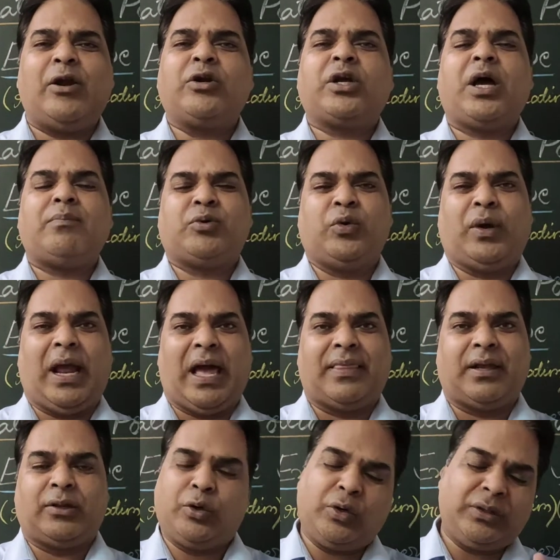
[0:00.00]
come
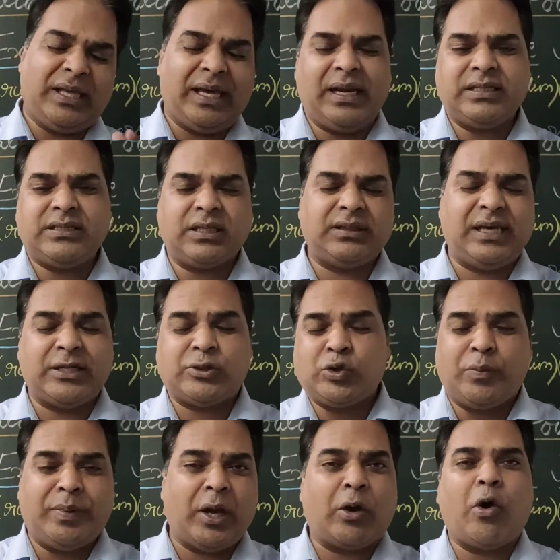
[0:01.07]
together, though there should
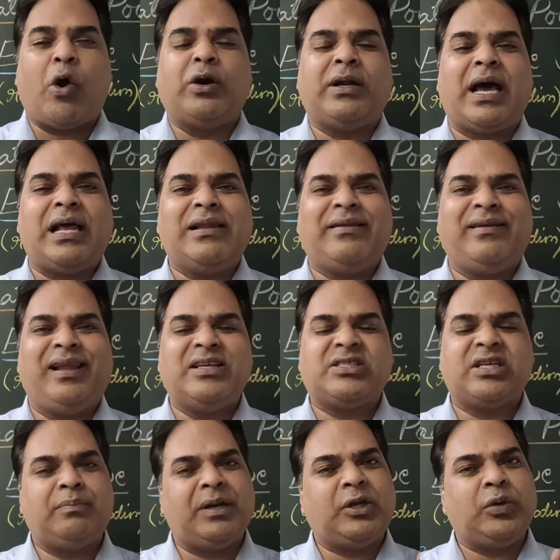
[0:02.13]
be a cordial
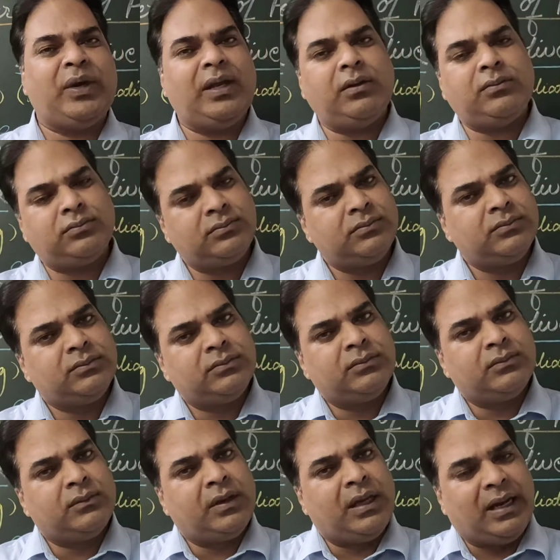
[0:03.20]
relation between
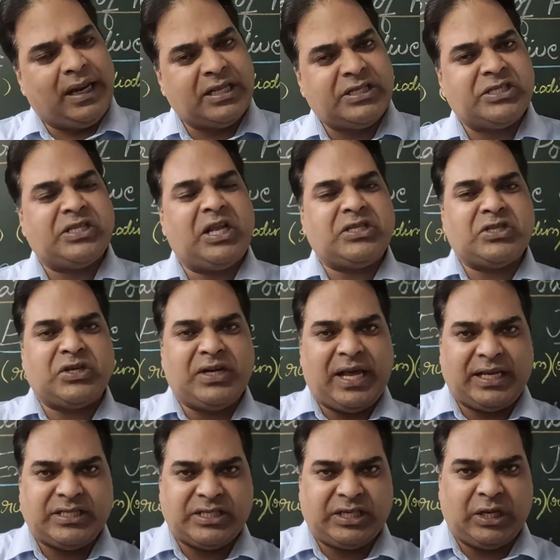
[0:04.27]
legislature and
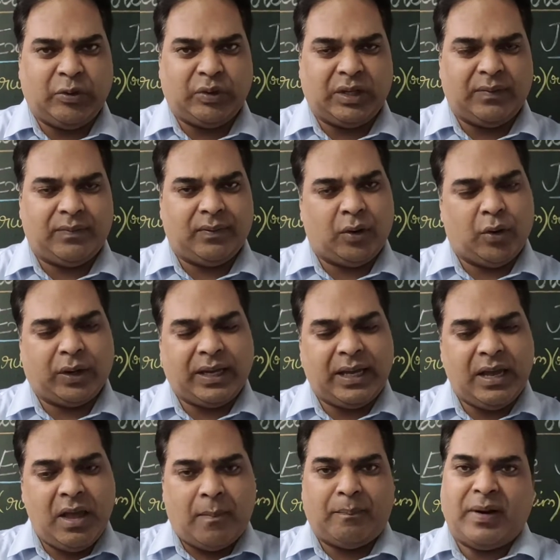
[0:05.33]
executive.
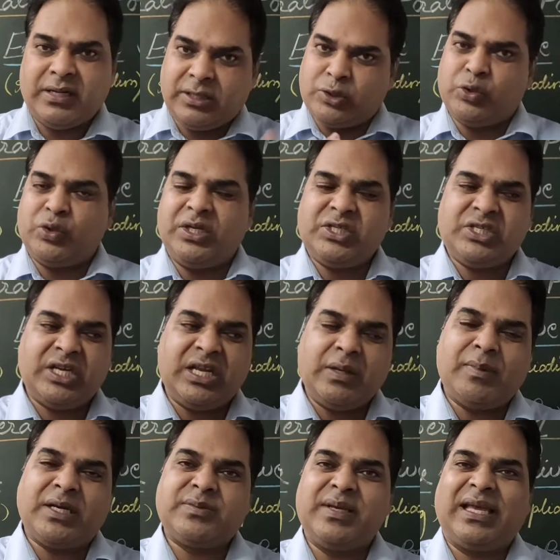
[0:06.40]
Okay, but judiciary
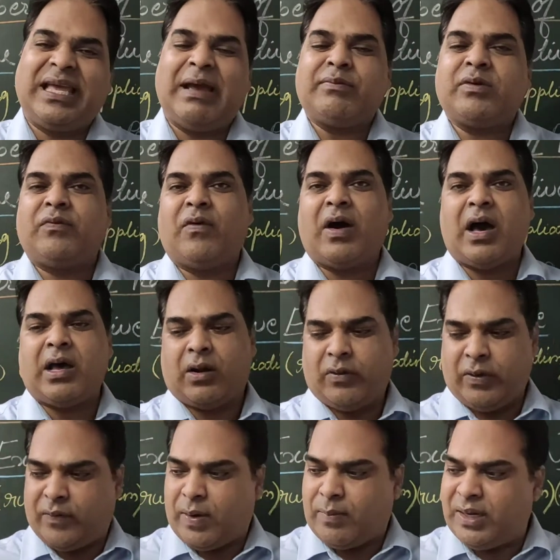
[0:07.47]
must be kept far
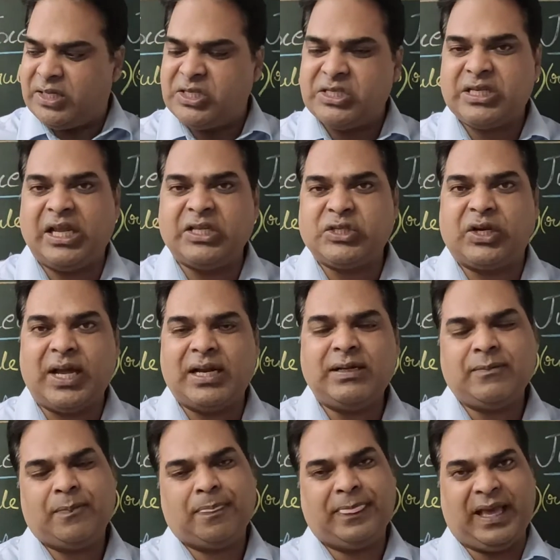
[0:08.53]
away from legislature and
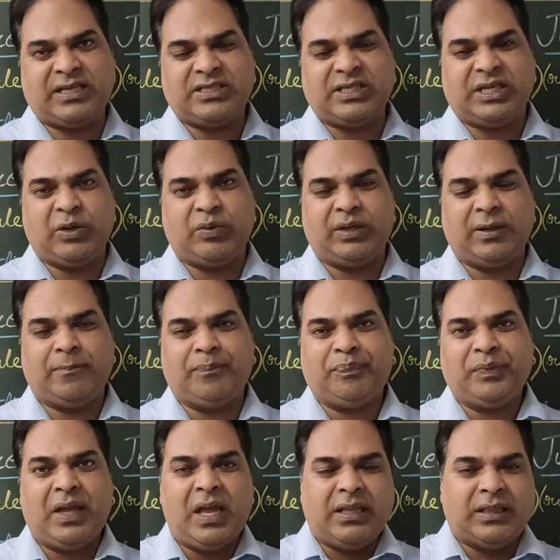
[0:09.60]
executive.
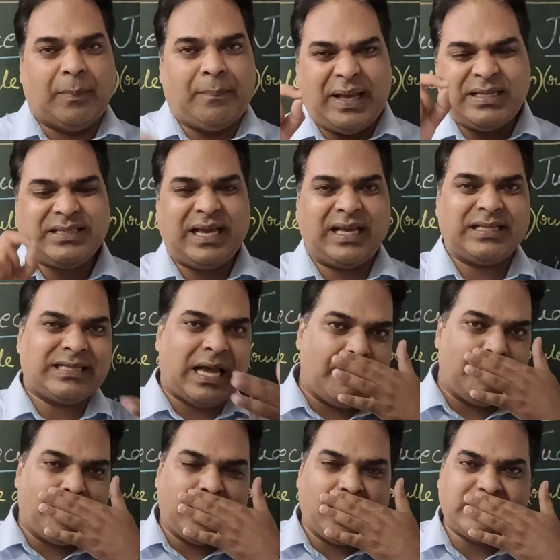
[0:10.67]
The best
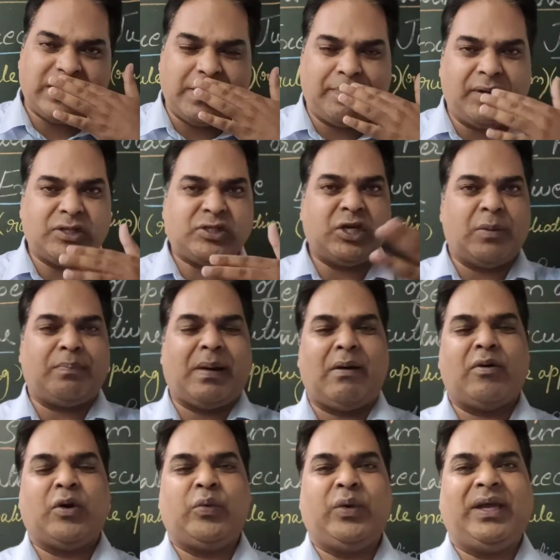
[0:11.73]
example of separation of
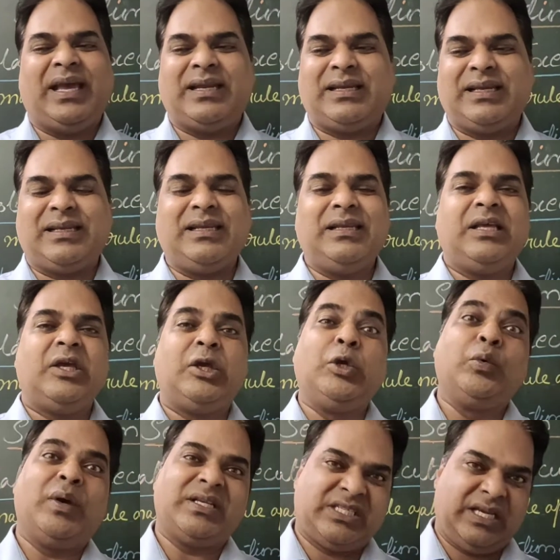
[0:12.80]
power we get it in
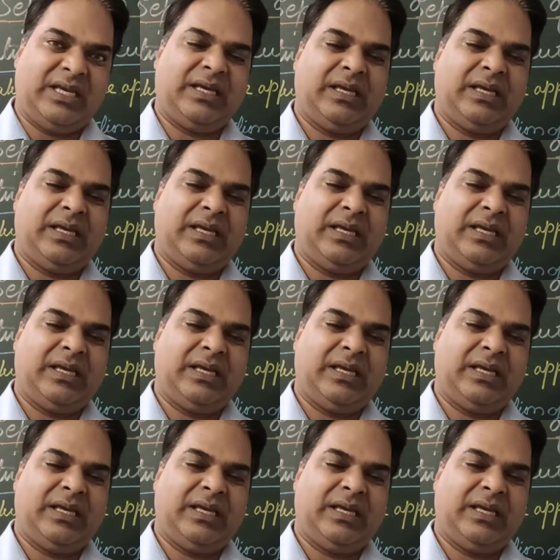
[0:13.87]
USA.